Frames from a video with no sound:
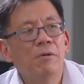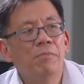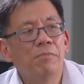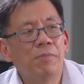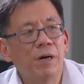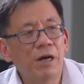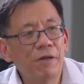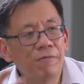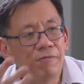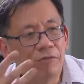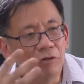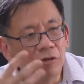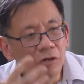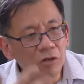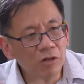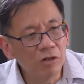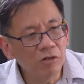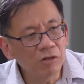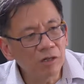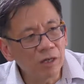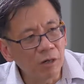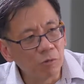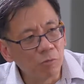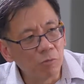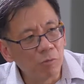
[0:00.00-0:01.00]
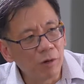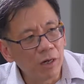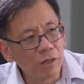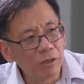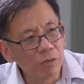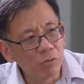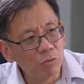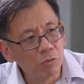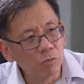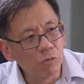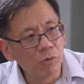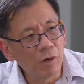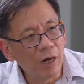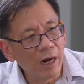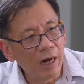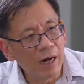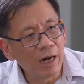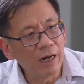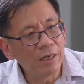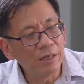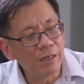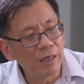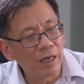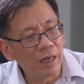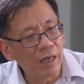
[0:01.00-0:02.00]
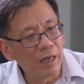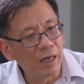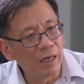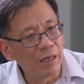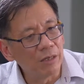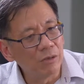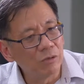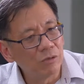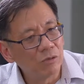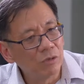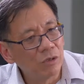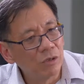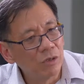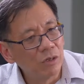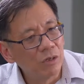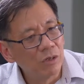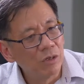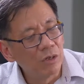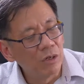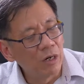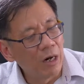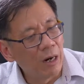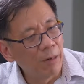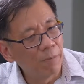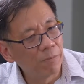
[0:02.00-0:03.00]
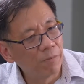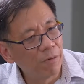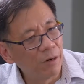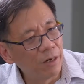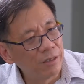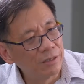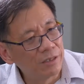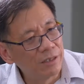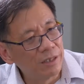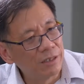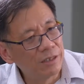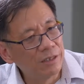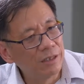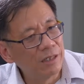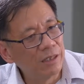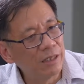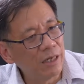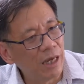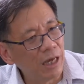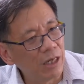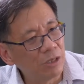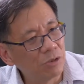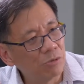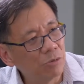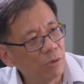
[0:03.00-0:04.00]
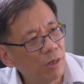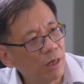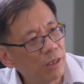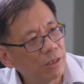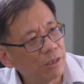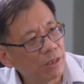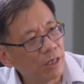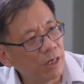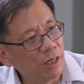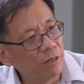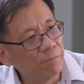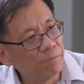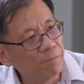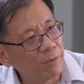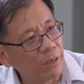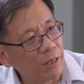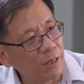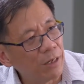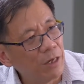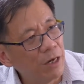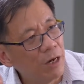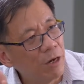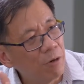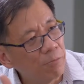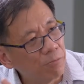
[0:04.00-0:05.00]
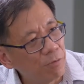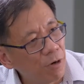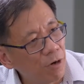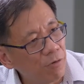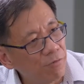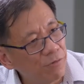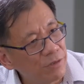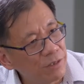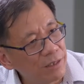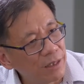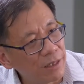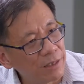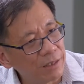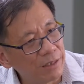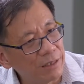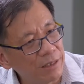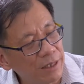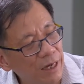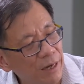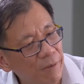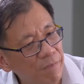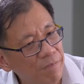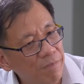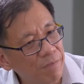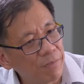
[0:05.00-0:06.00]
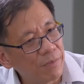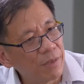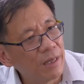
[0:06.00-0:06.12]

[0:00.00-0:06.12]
But if you look at what Wuhan and a city as well as Hebei province has done,